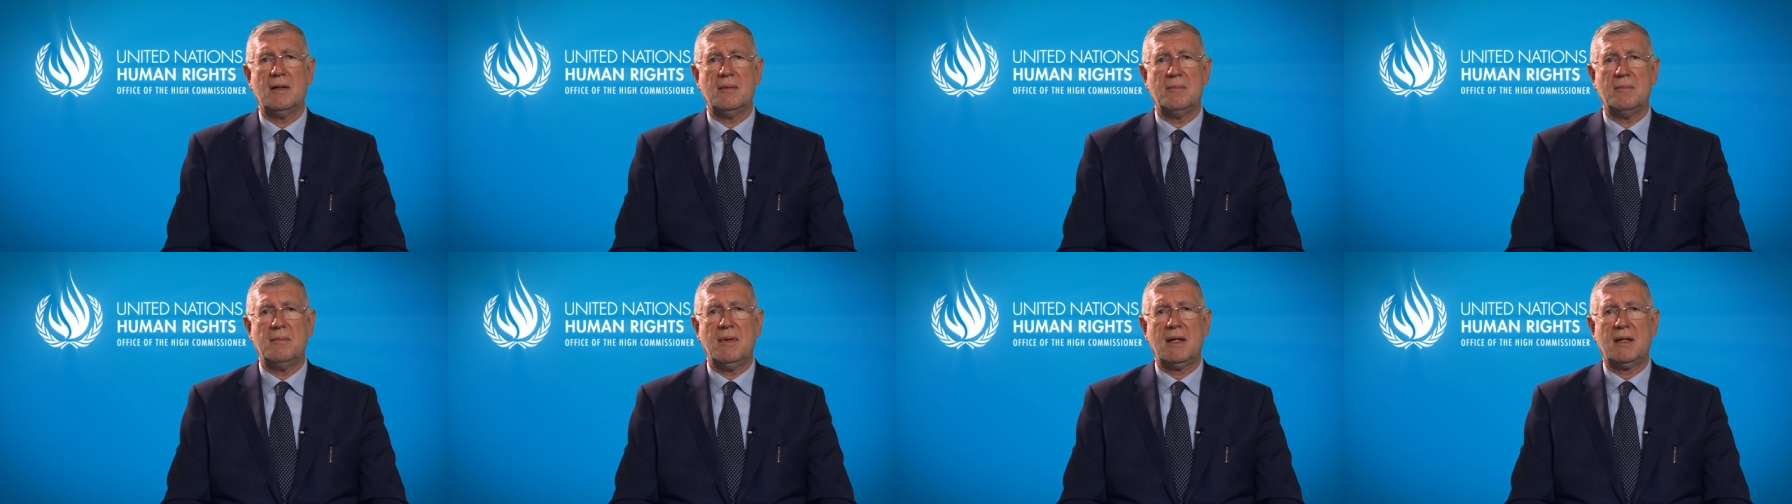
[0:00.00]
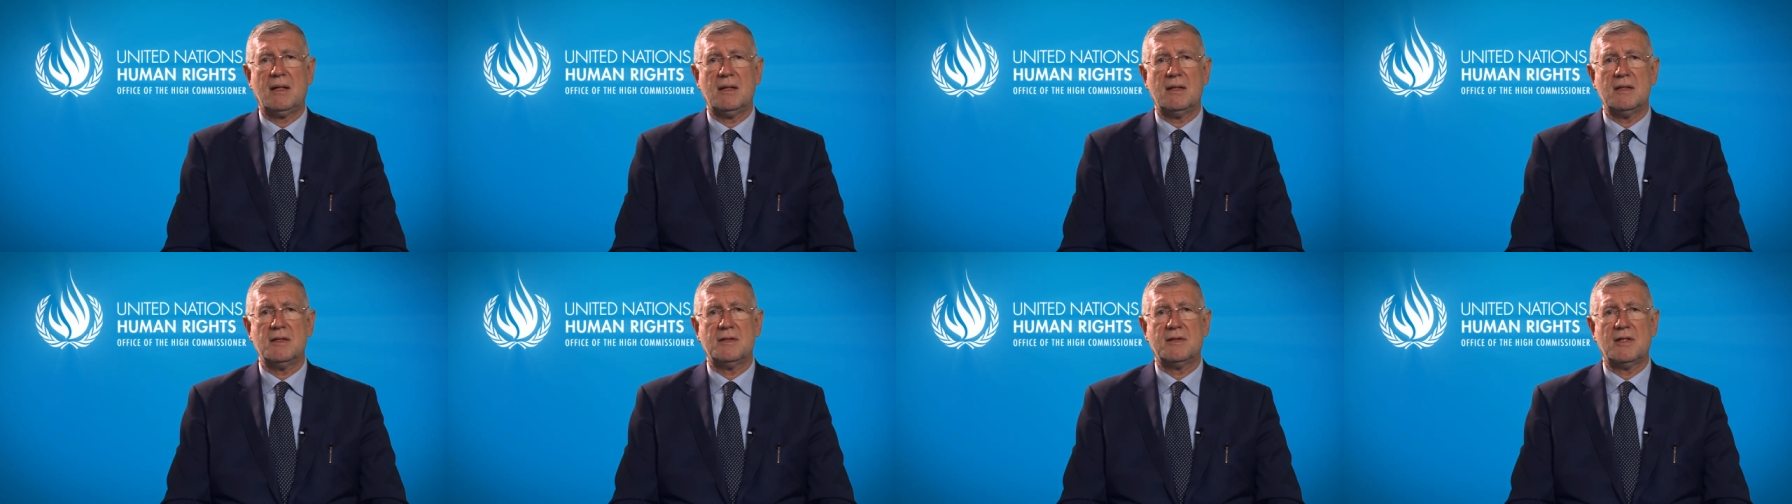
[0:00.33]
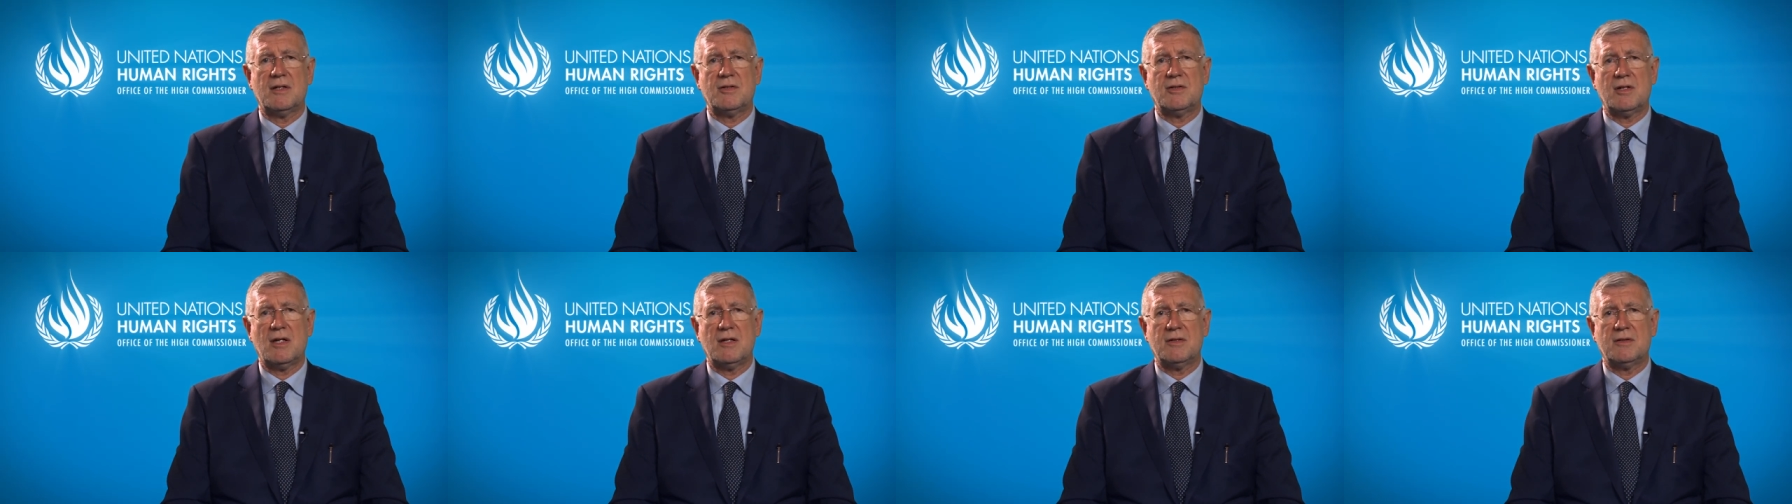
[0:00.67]
mechanisms
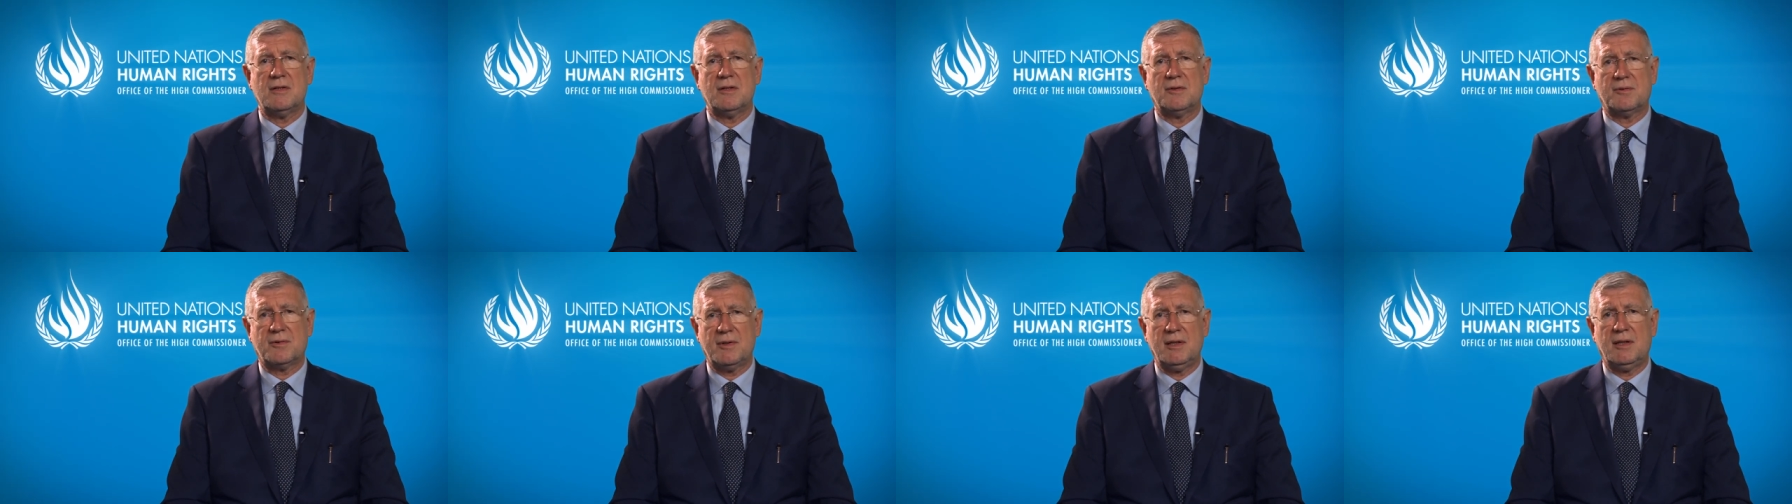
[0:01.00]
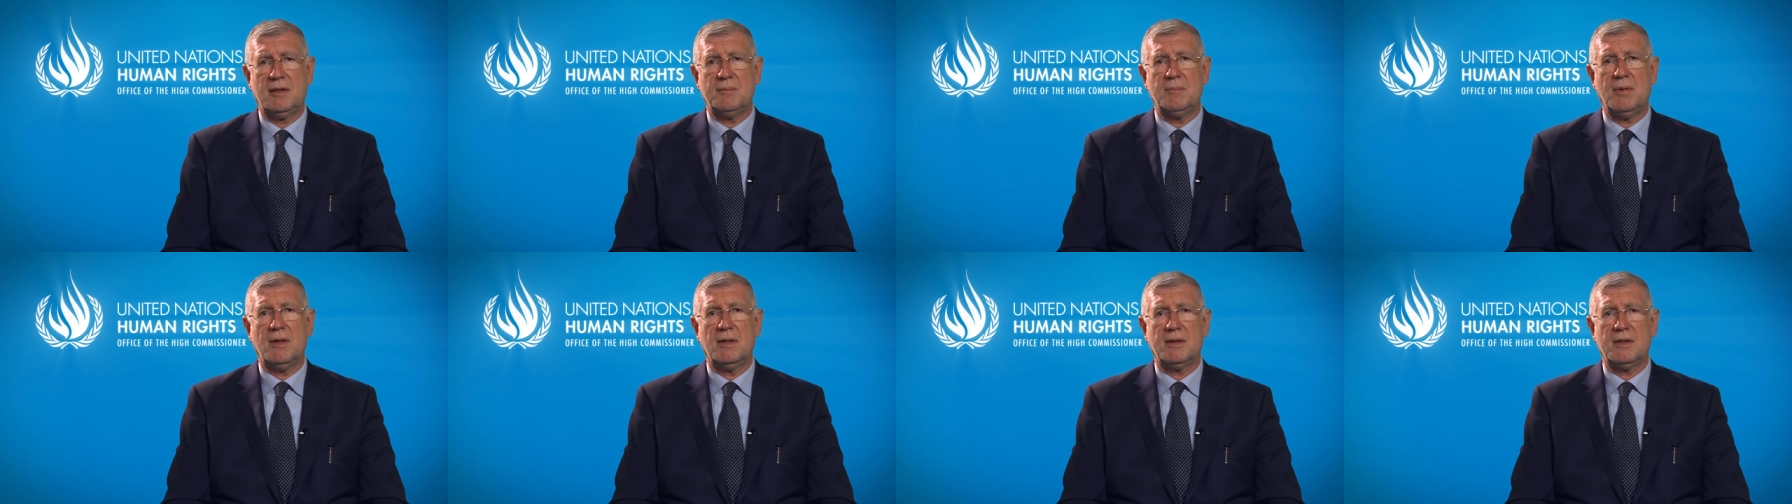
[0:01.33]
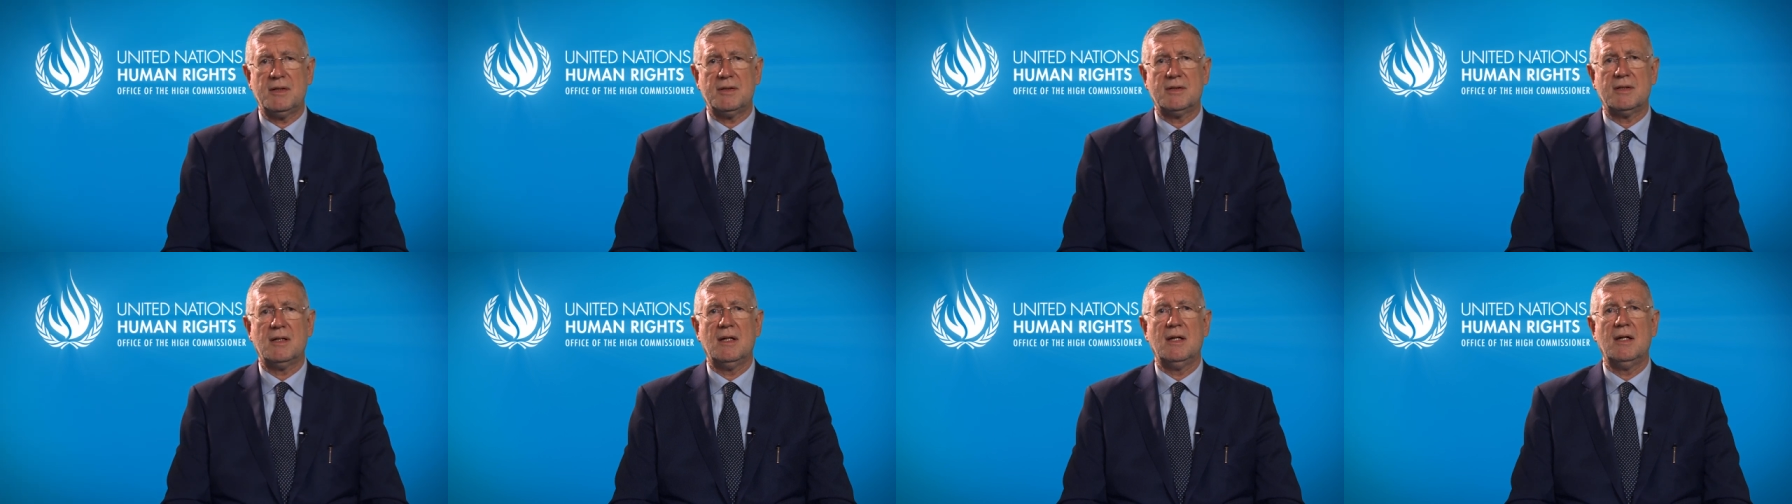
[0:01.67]
such as the treaty
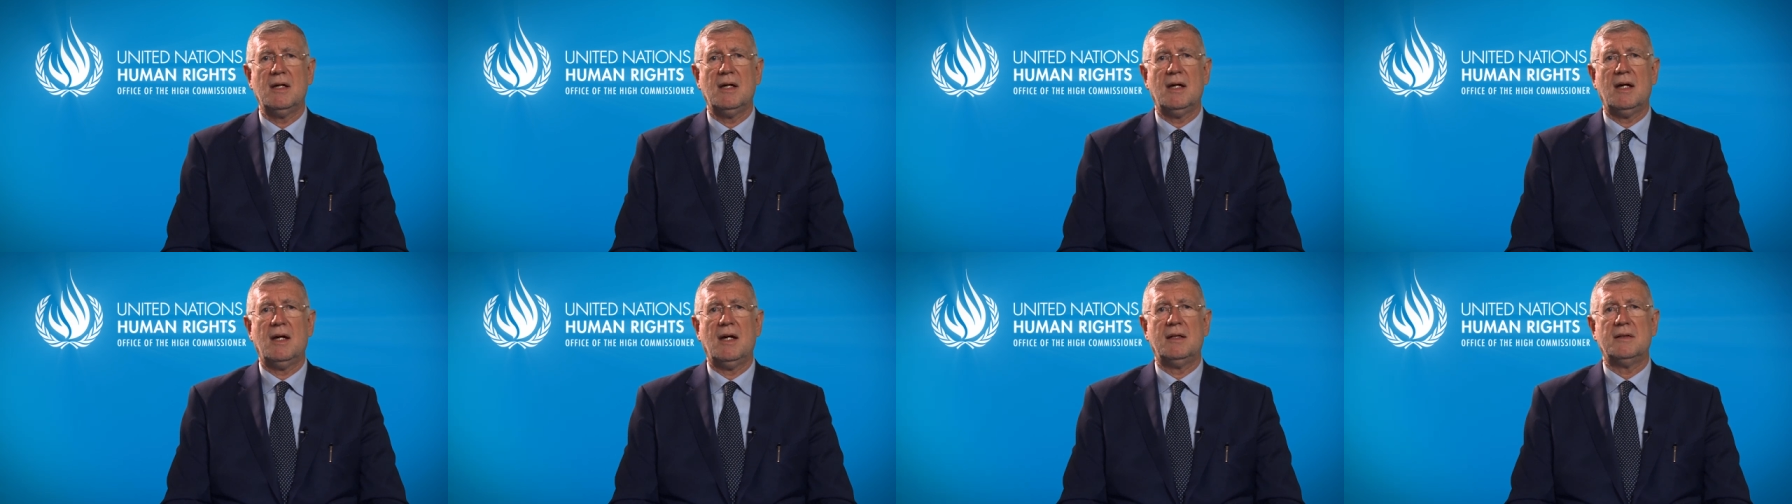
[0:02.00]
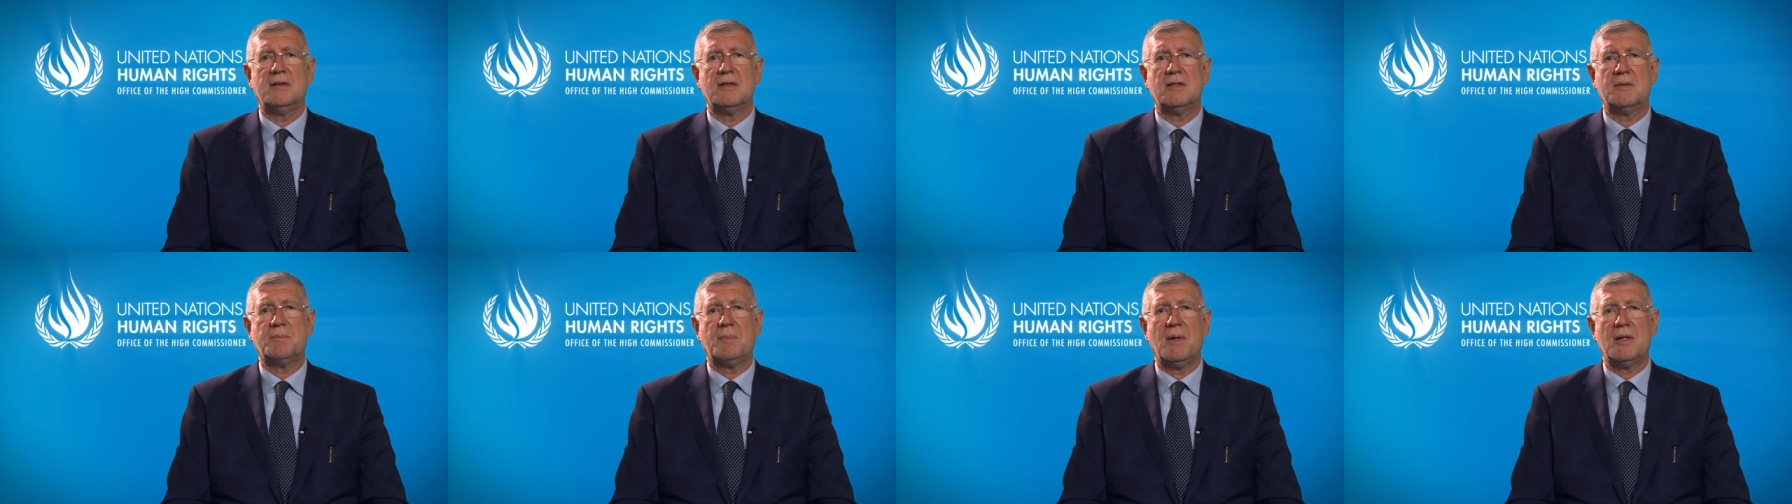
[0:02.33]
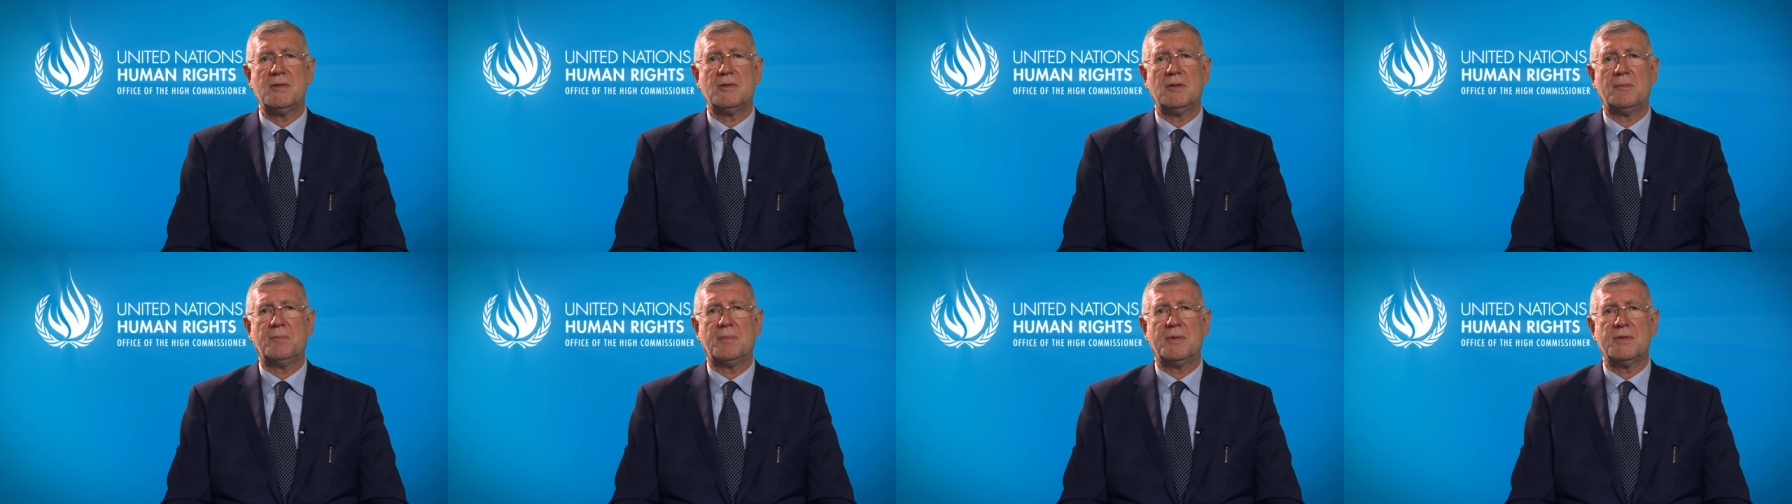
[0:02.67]
bodies and the
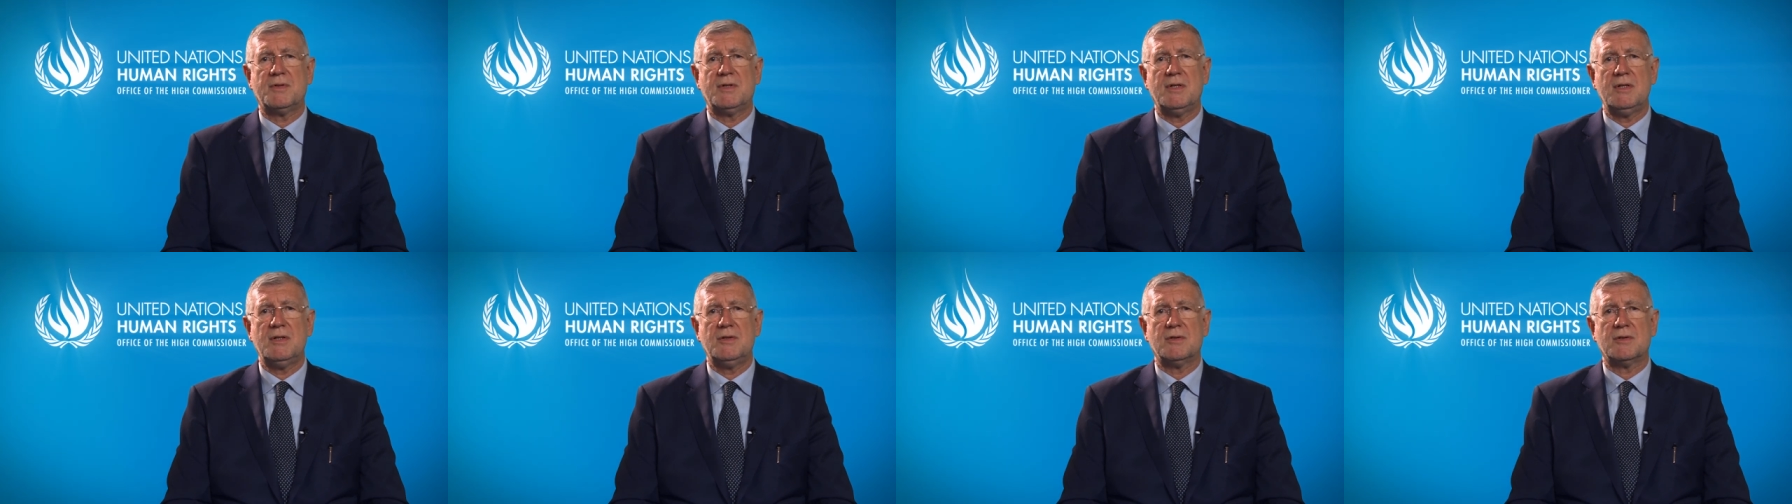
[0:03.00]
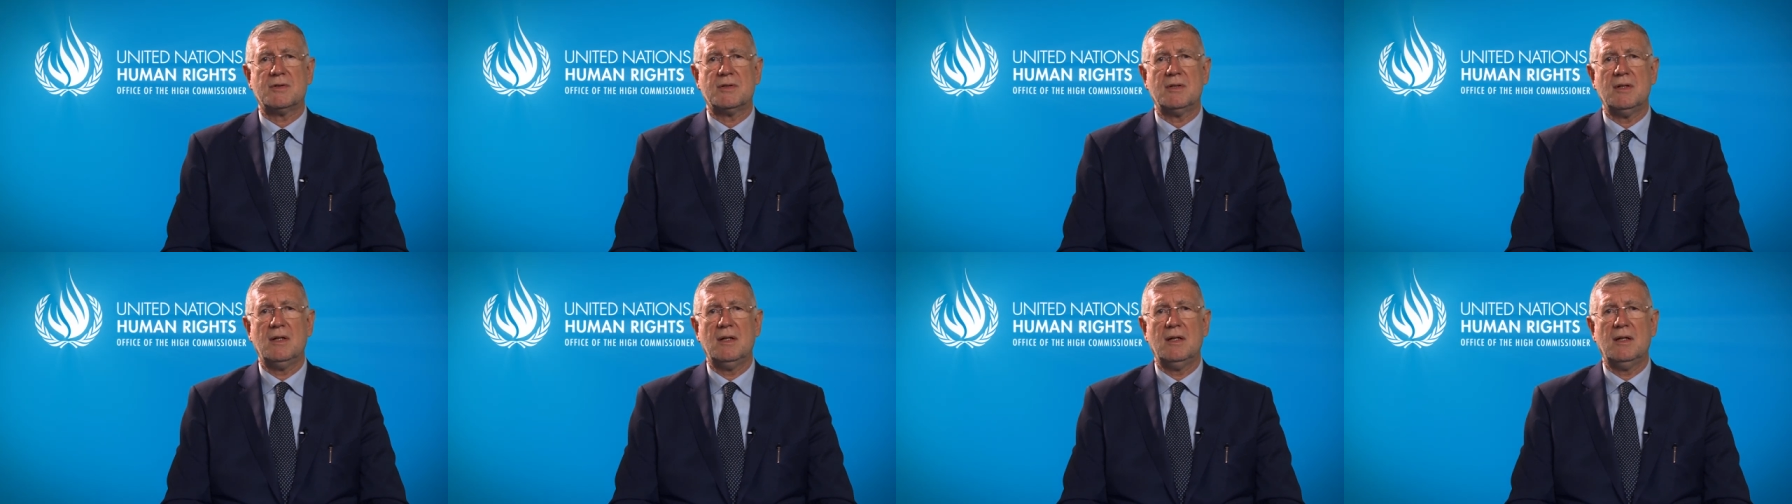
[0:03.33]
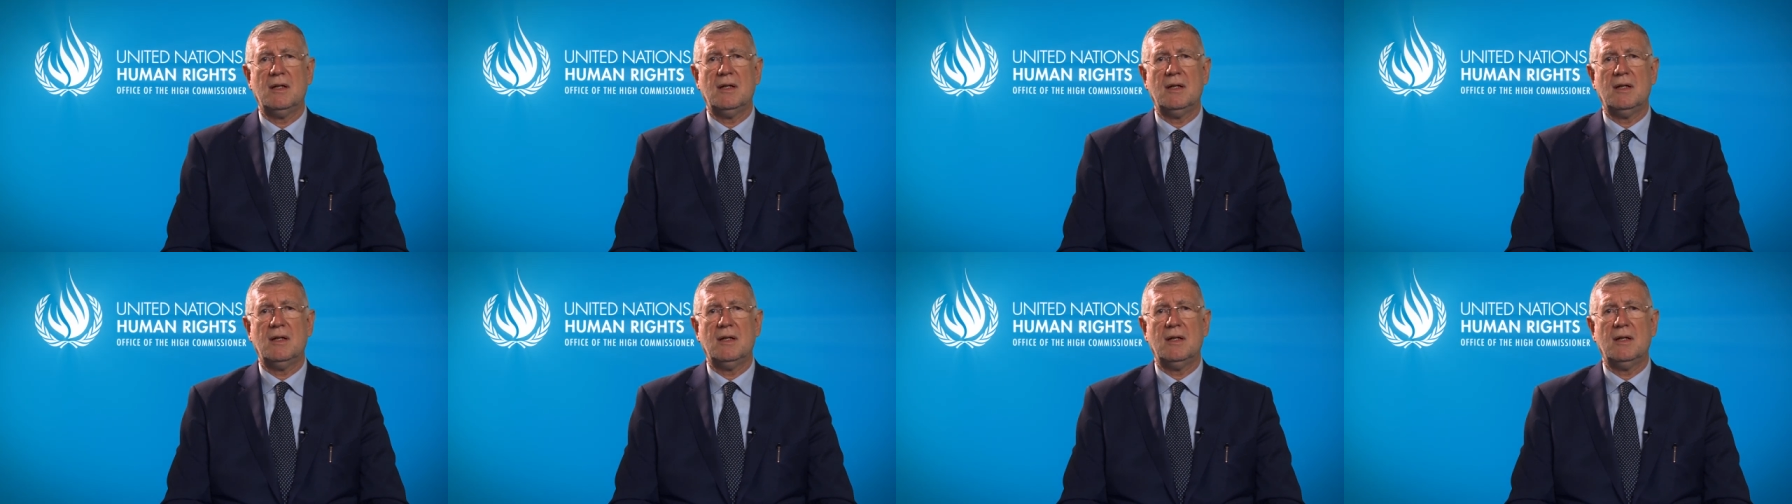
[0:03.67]
special procedures,